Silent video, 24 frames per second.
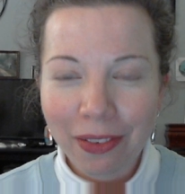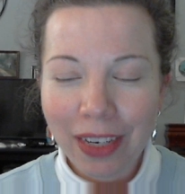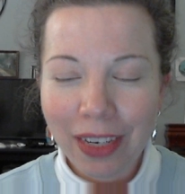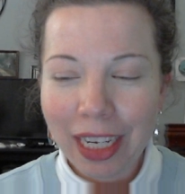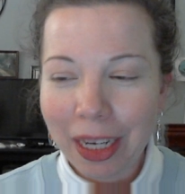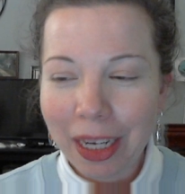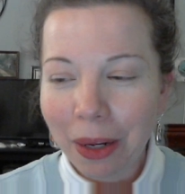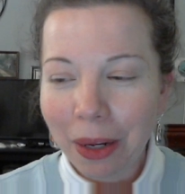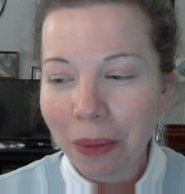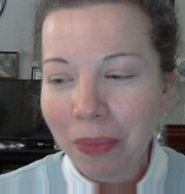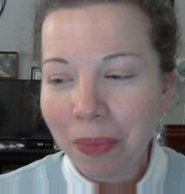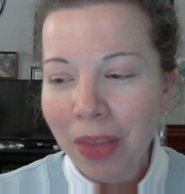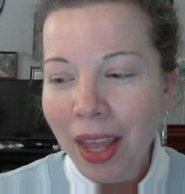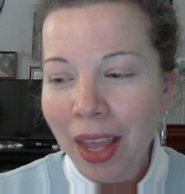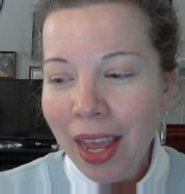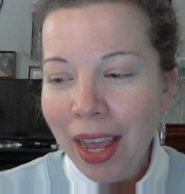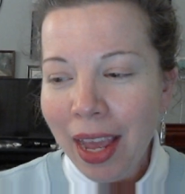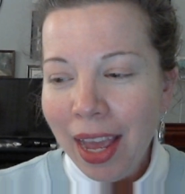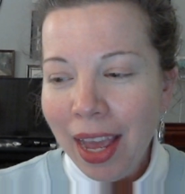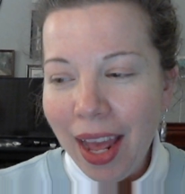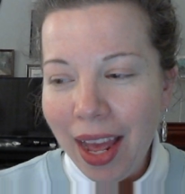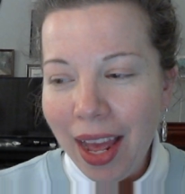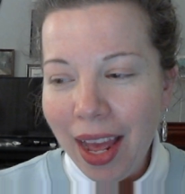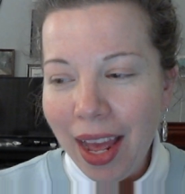video.
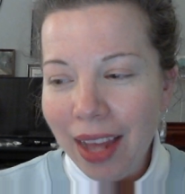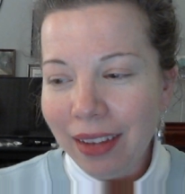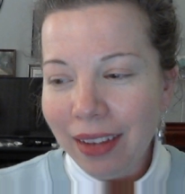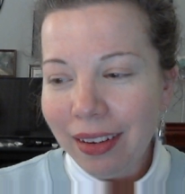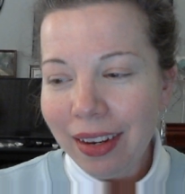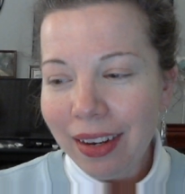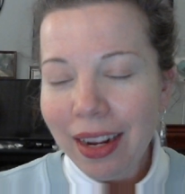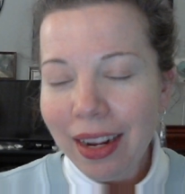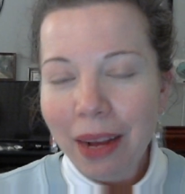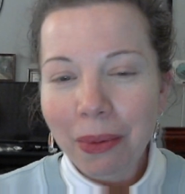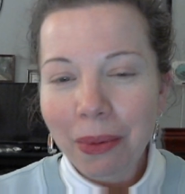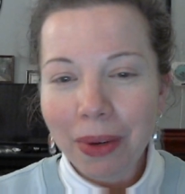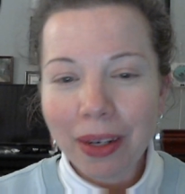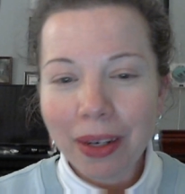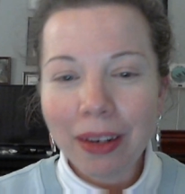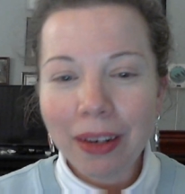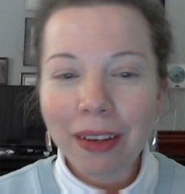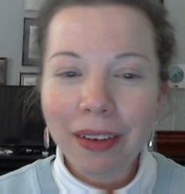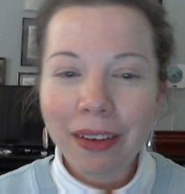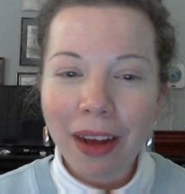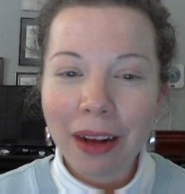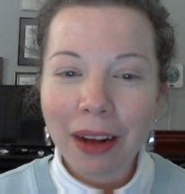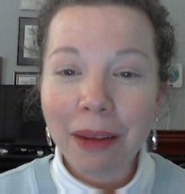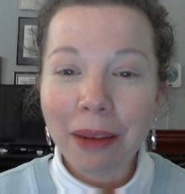And today we're going
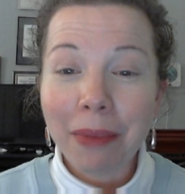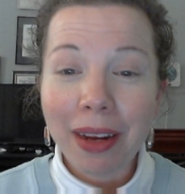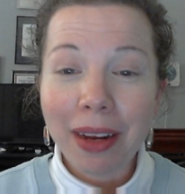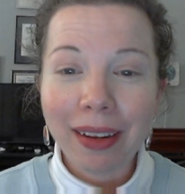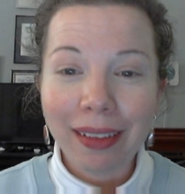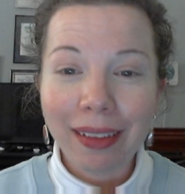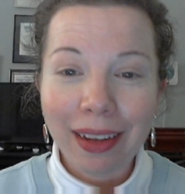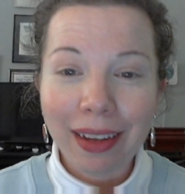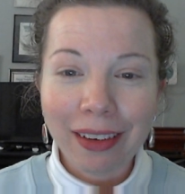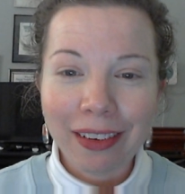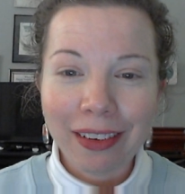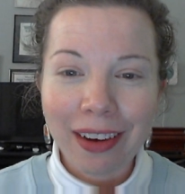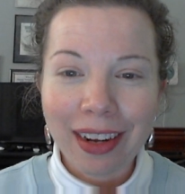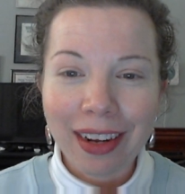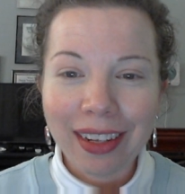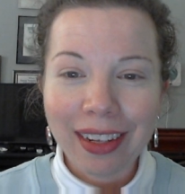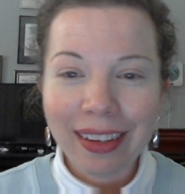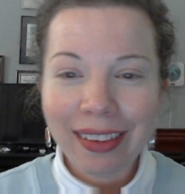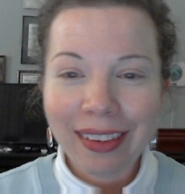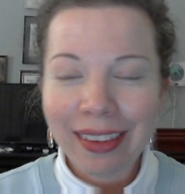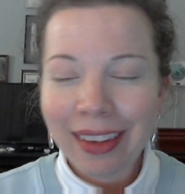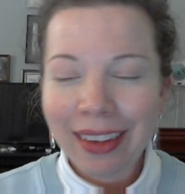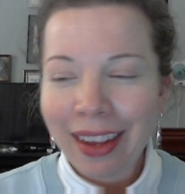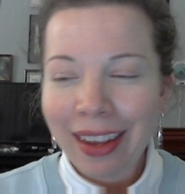to talk about
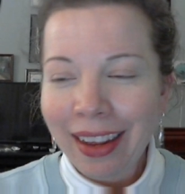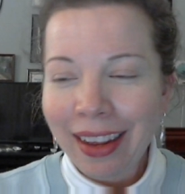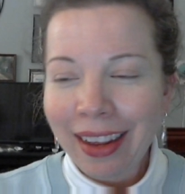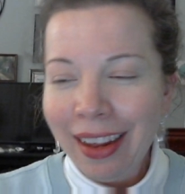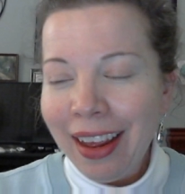electronics.